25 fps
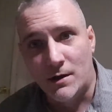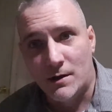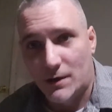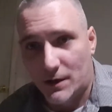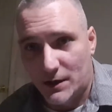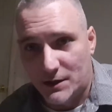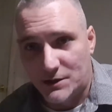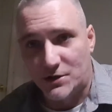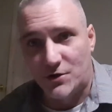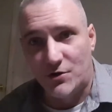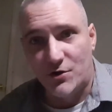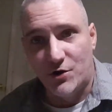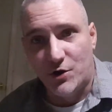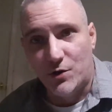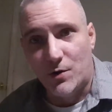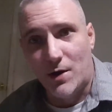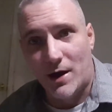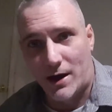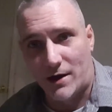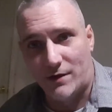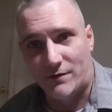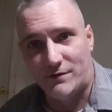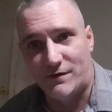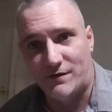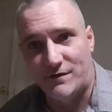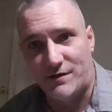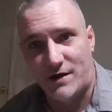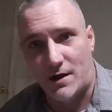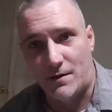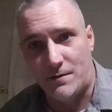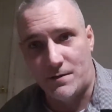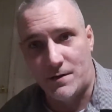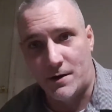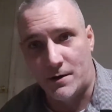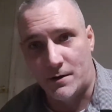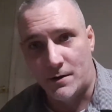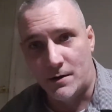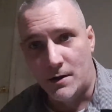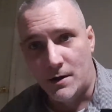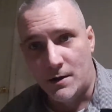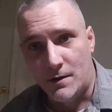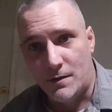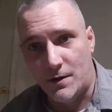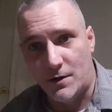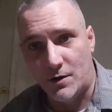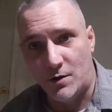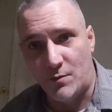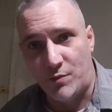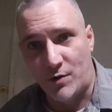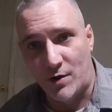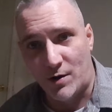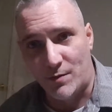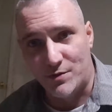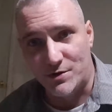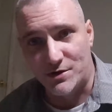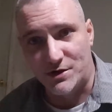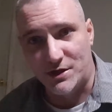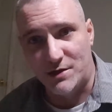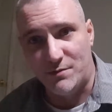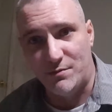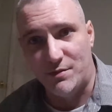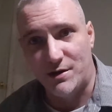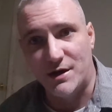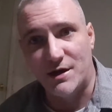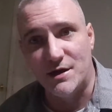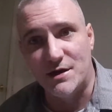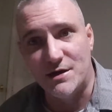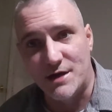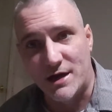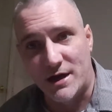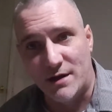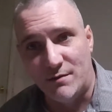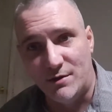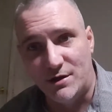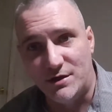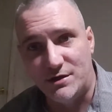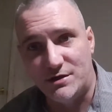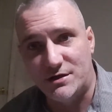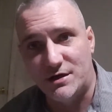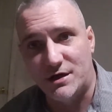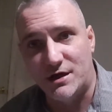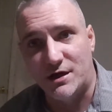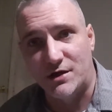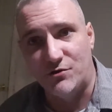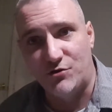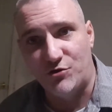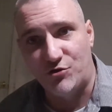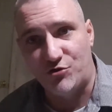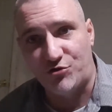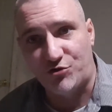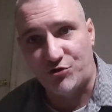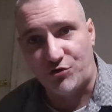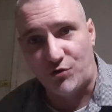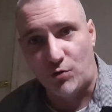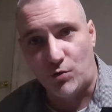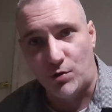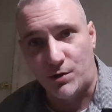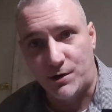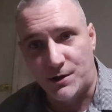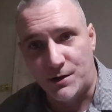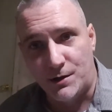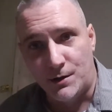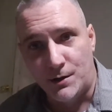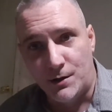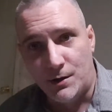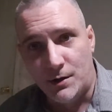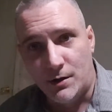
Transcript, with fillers: These are new houses out there that are purposely being damaged and destroyed.